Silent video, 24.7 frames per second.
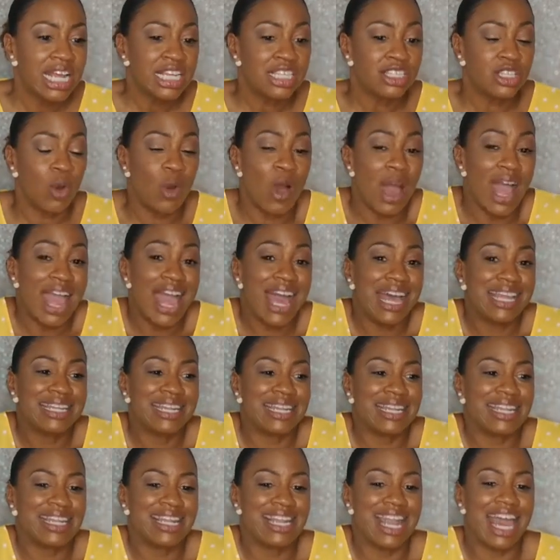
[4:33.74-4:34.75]
So I had
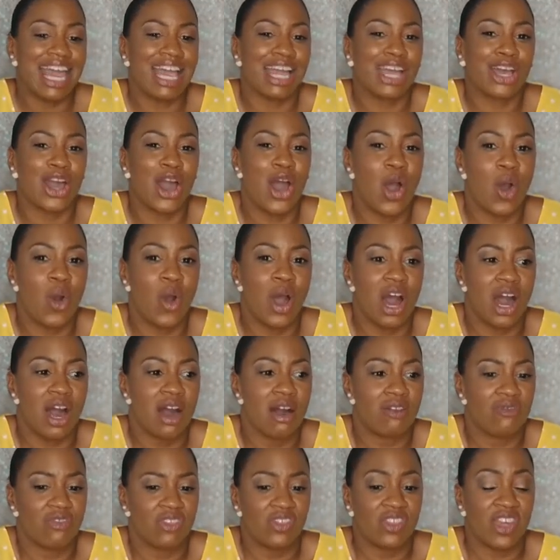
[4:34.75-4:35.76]
to let go
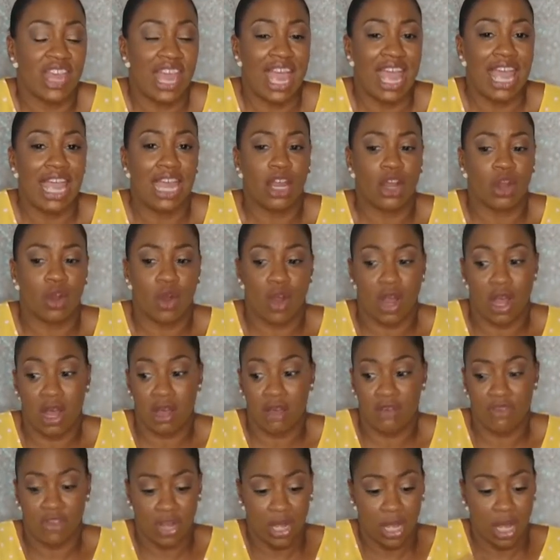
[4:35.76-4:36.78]
of the anger
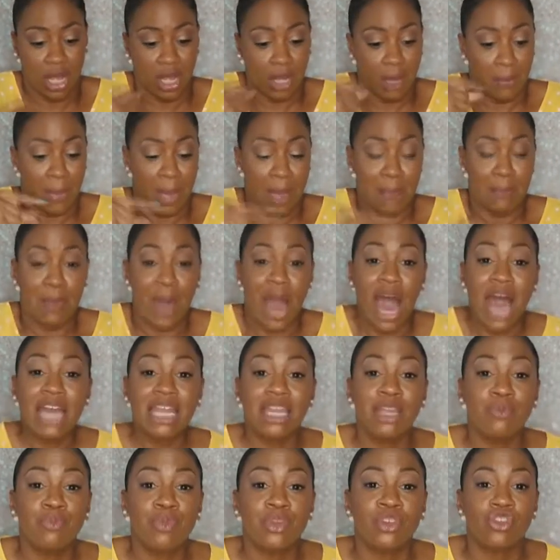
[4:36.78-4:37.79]
of my
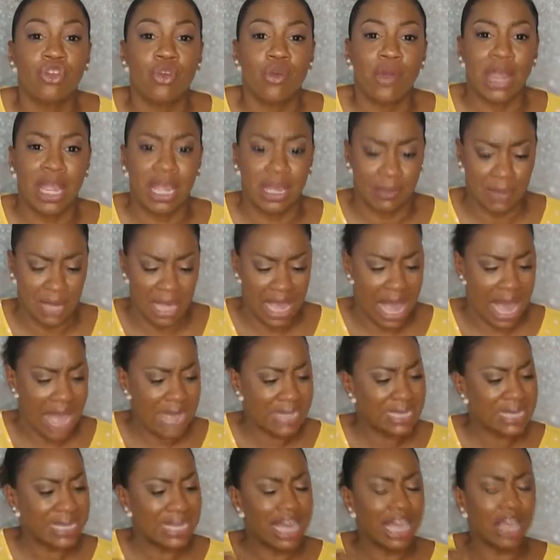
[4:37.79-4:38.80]
body betraying me. I
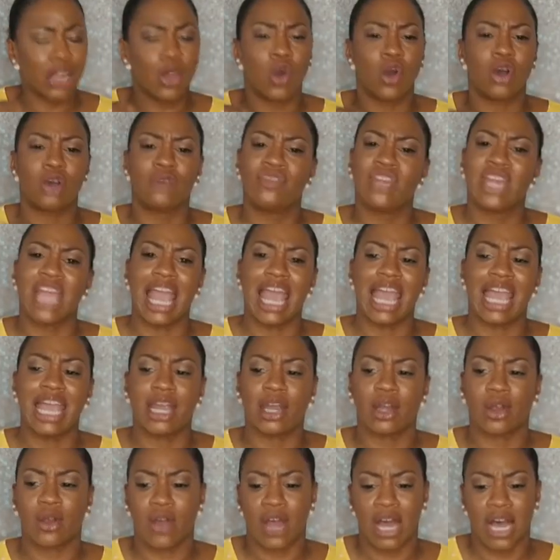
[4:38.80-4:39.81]
had to let go of the
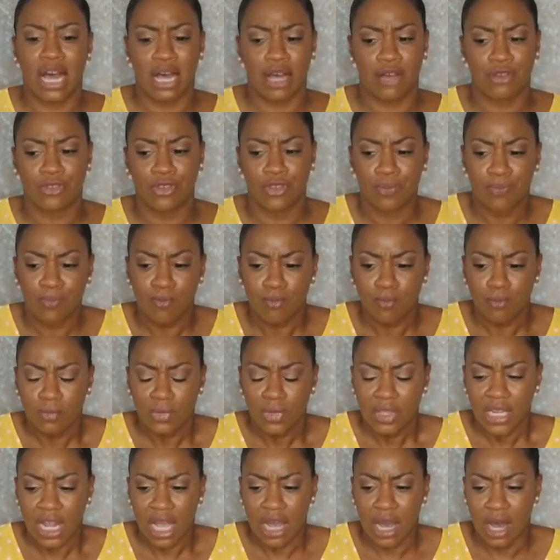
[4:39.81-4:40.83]
anger
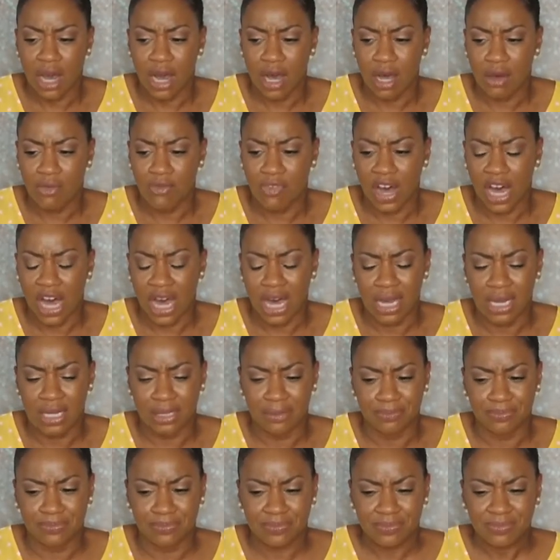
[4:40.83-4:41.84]

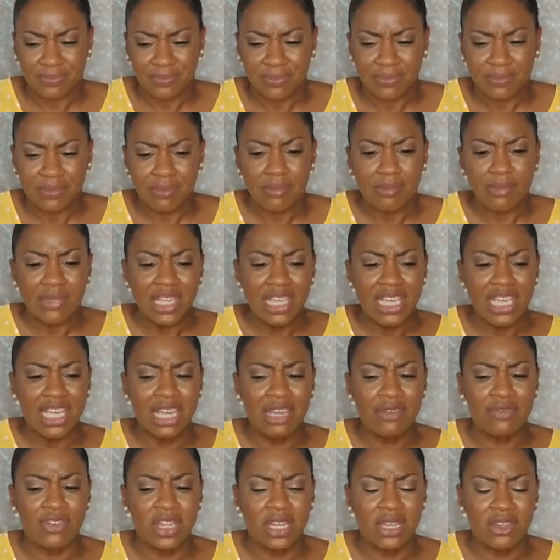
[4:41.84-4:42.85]
of
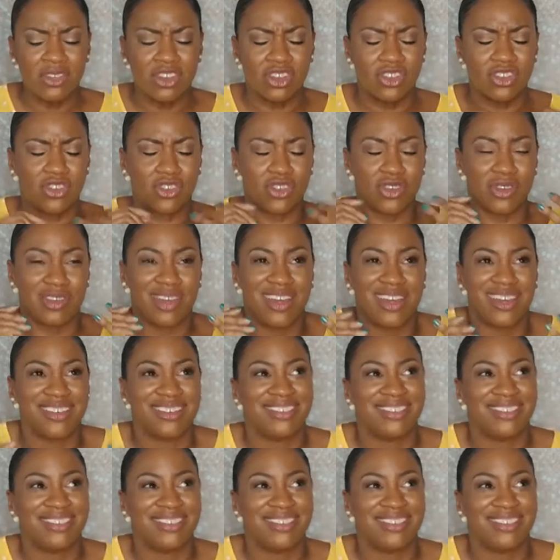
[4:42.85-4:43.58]
even just